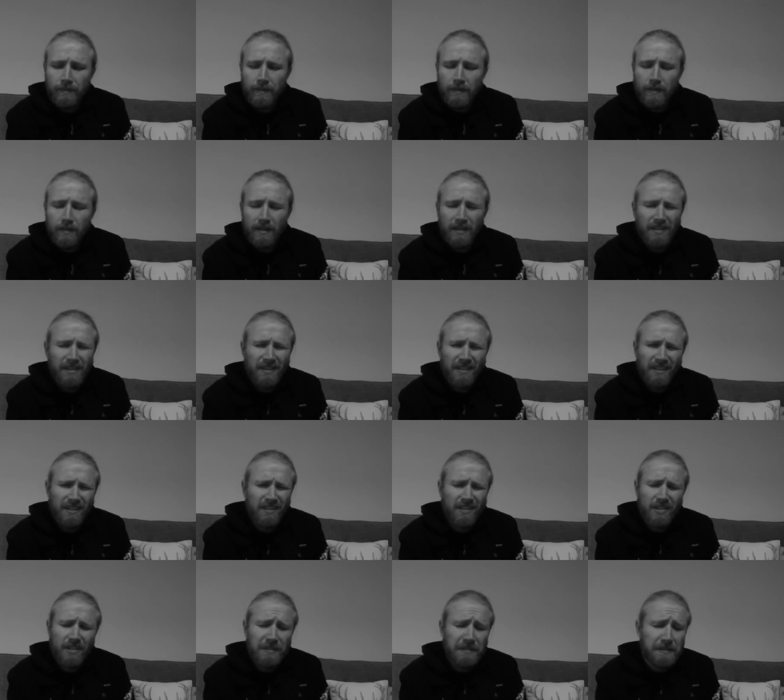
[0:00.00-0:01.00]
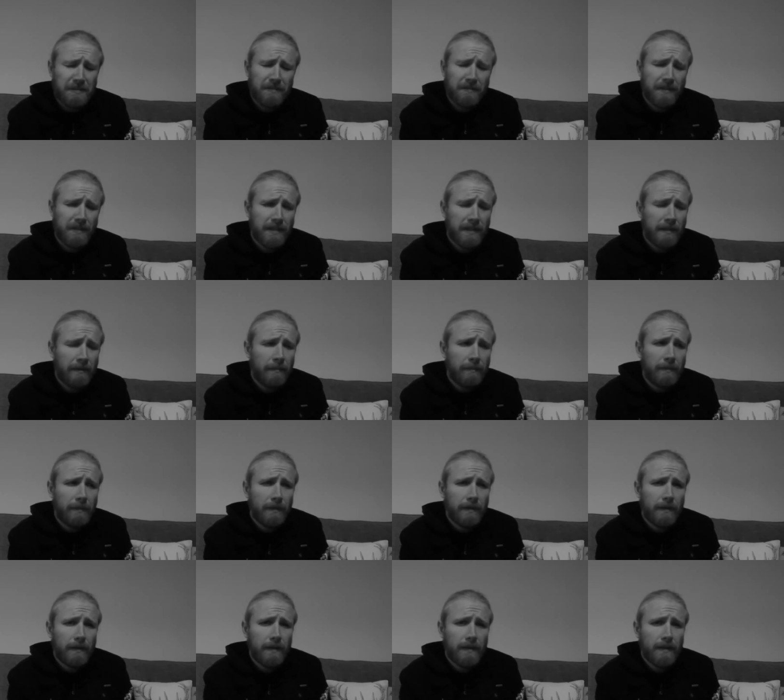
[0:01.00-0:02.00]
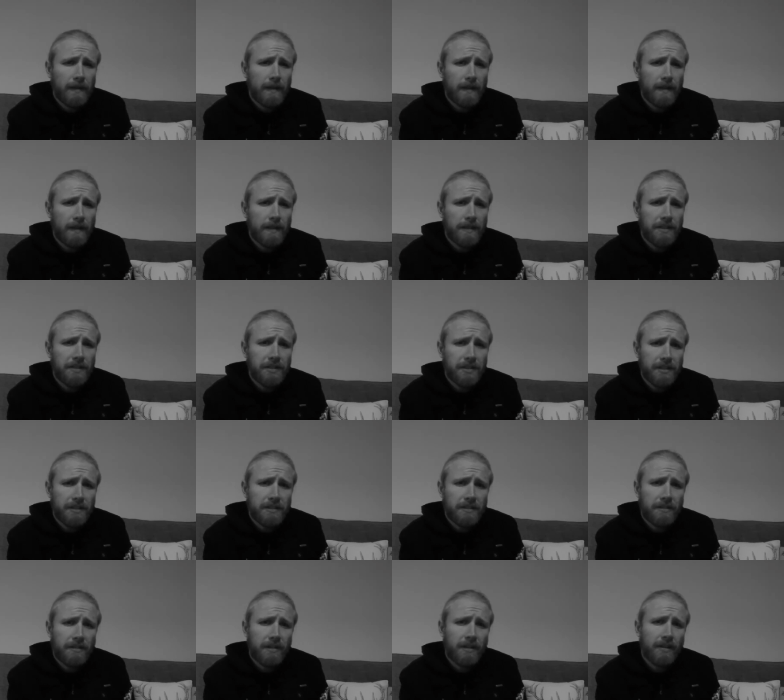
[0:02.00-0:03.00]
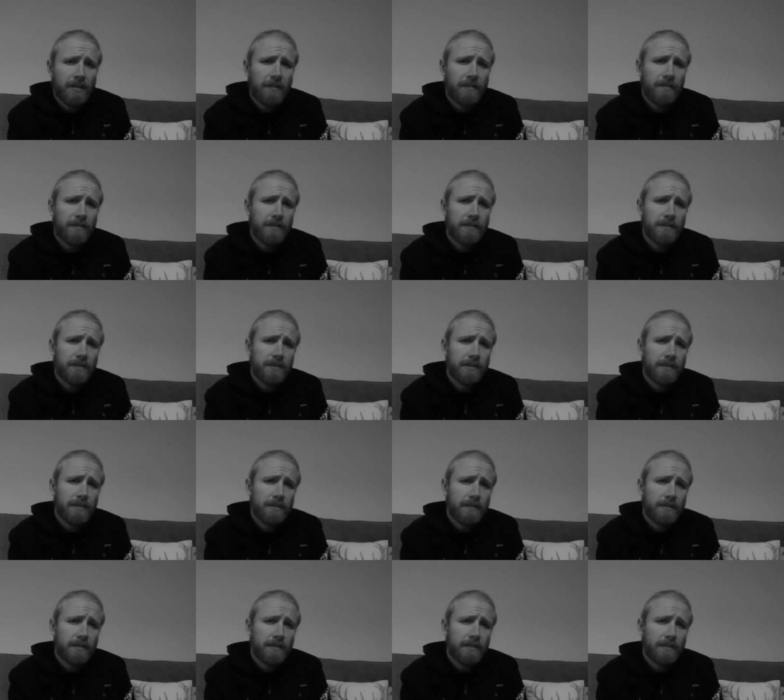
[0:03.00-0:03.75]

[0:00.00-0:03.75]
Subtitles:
Nothing too severe, but just enough to